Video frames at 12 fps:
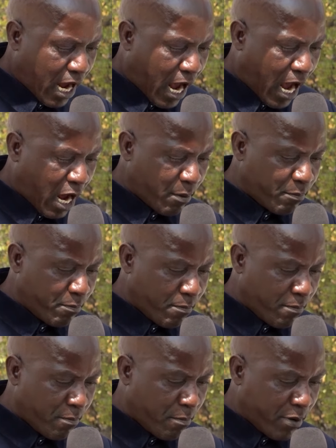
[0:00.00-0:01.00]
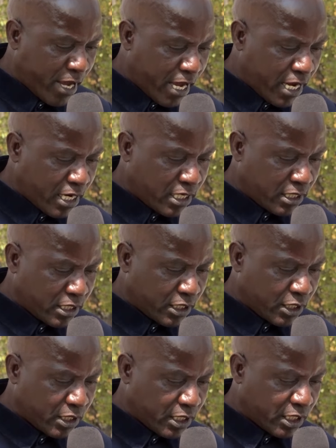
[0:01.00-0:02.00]
are being
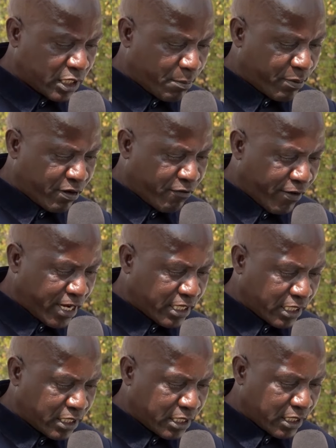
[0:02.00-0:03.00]
deprived